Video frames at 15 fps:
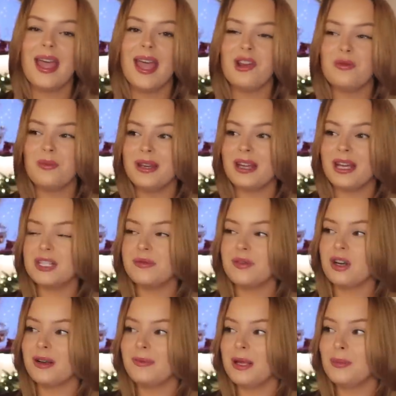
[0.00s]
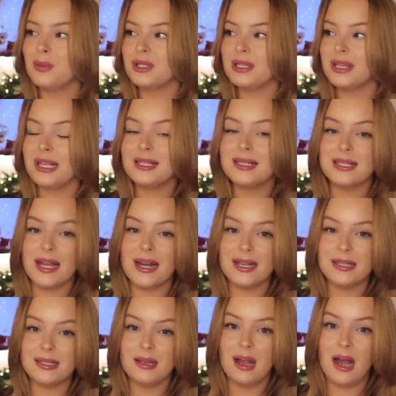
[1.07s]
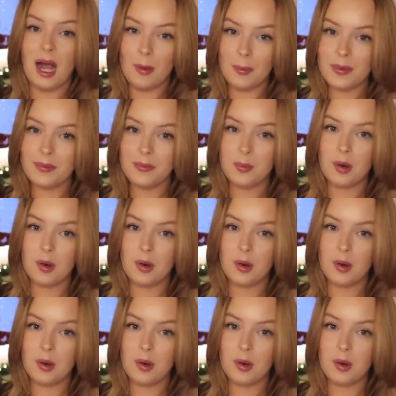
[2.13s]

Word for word: And it would be nice for her to be able to like set it up,